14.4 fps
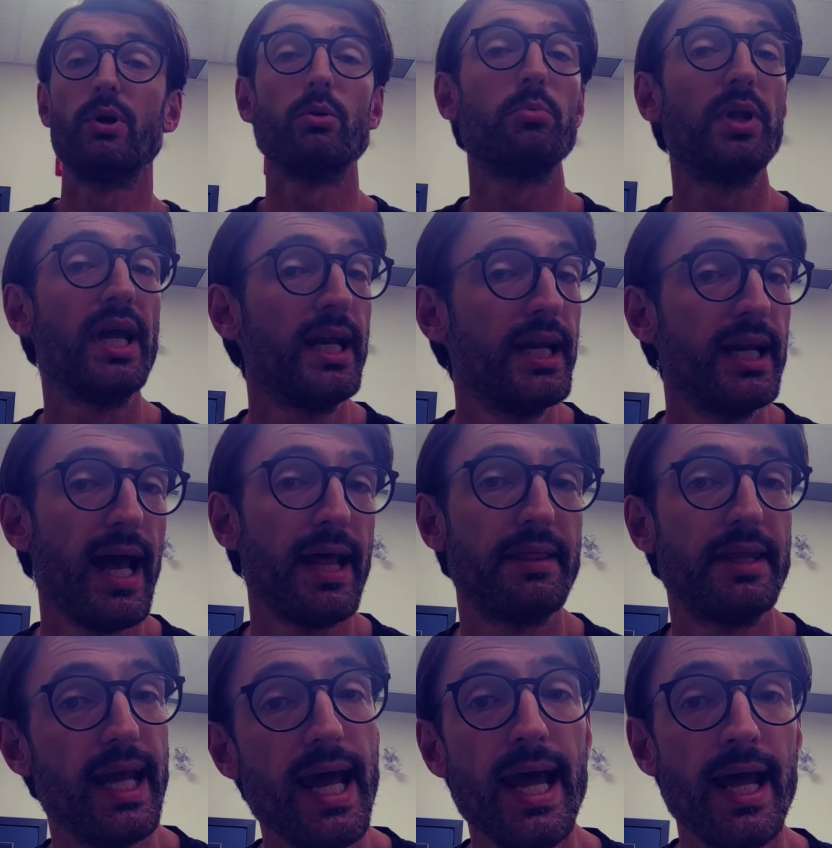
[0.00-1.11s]
were playing it at
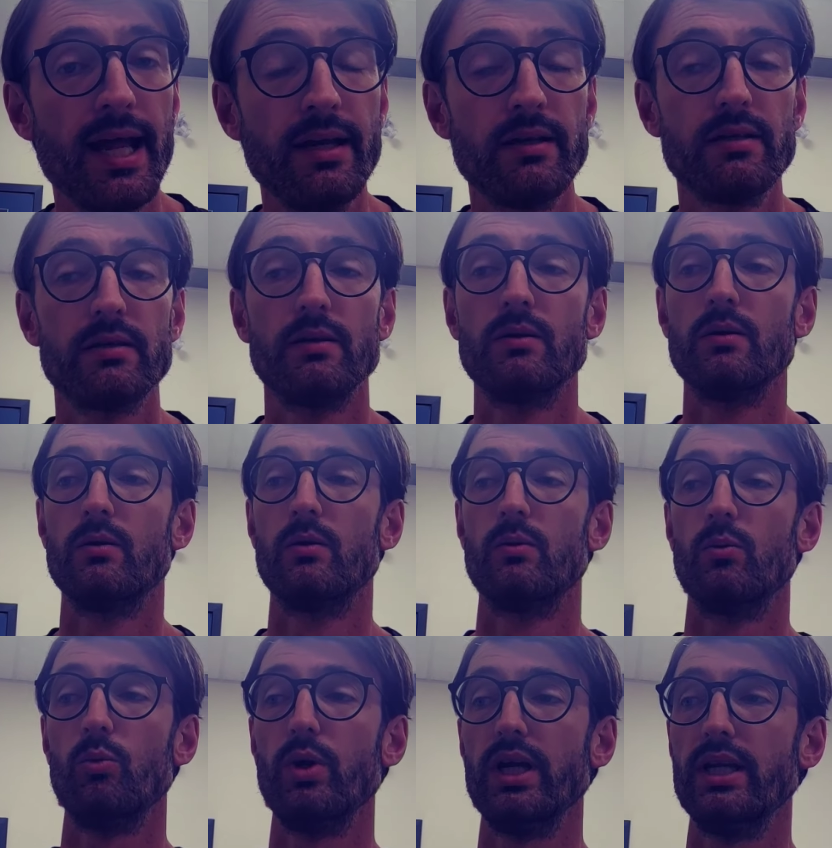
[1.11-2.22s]
the end?
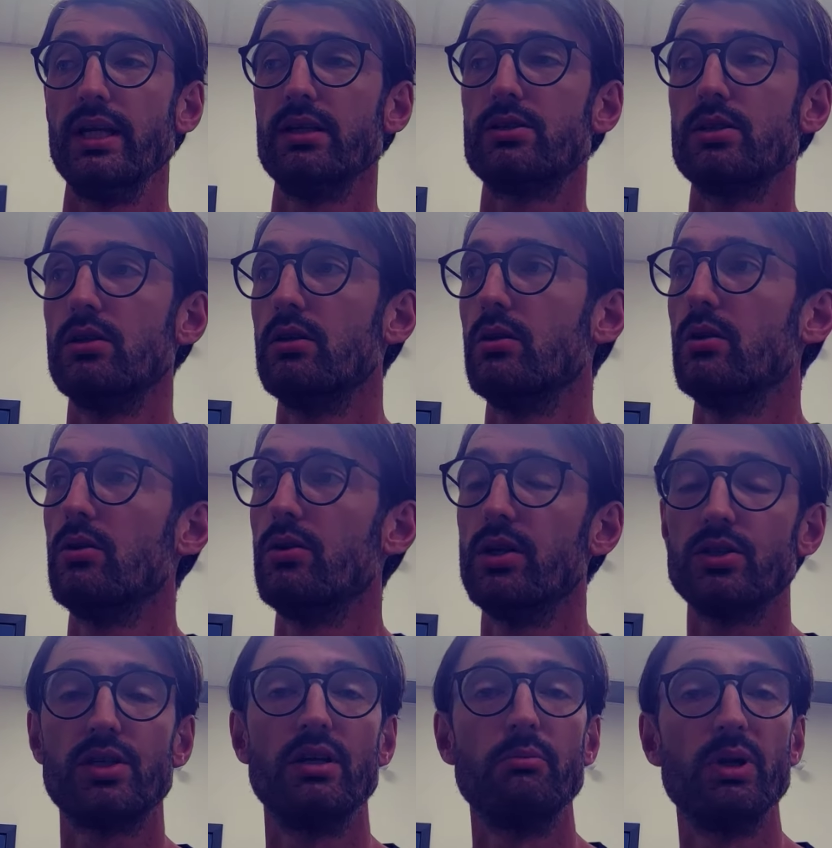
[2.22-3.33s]

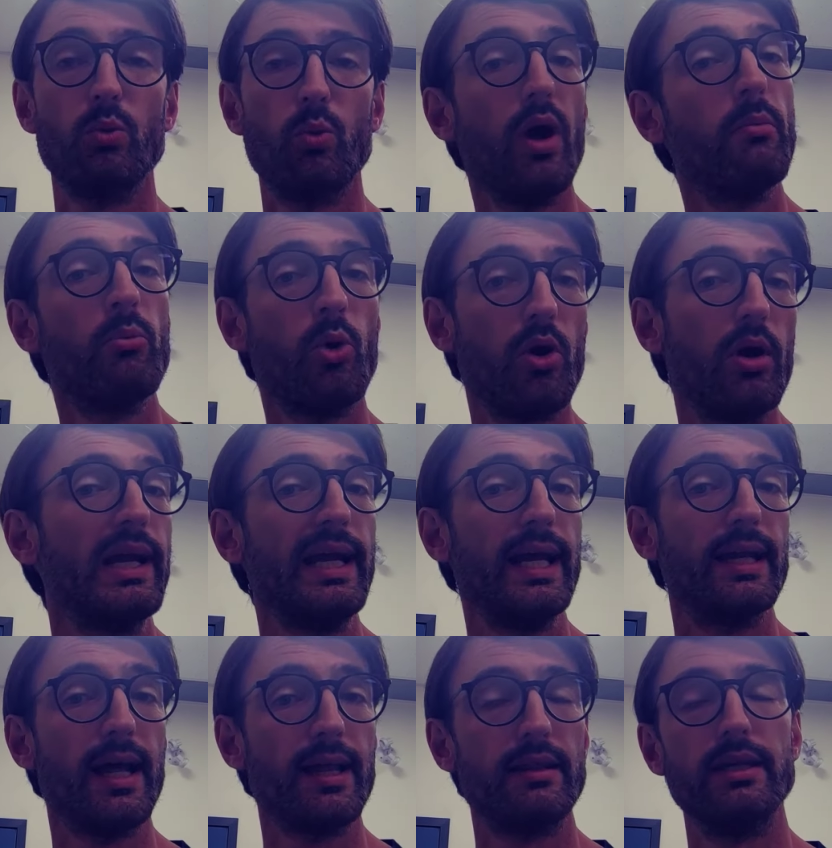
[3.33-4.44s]
There's going to be one more
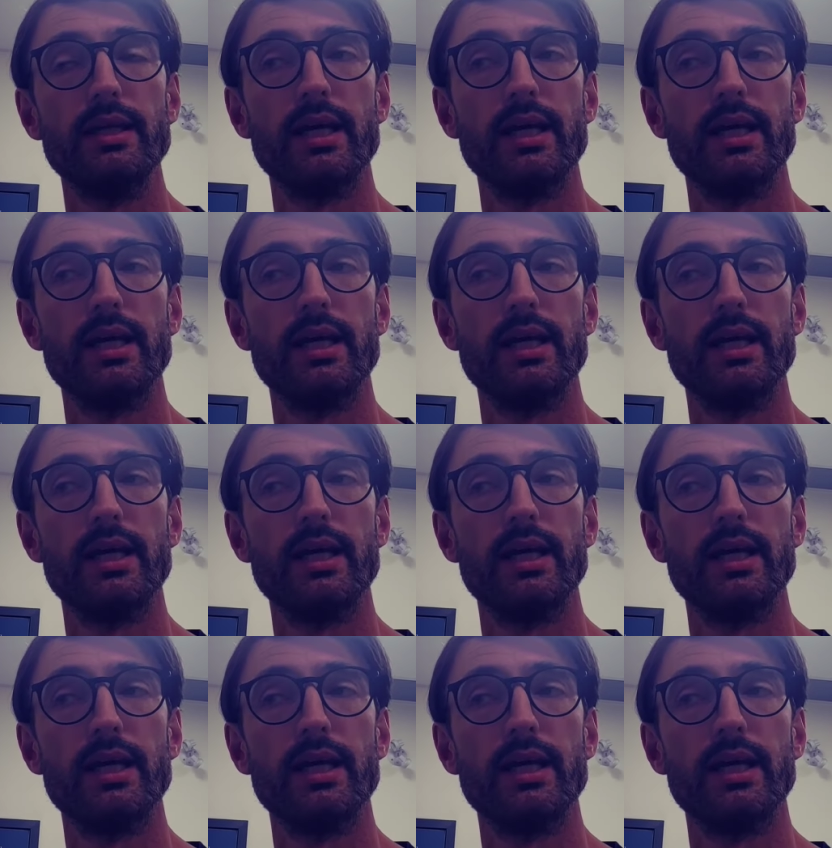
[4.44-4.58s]
hit at the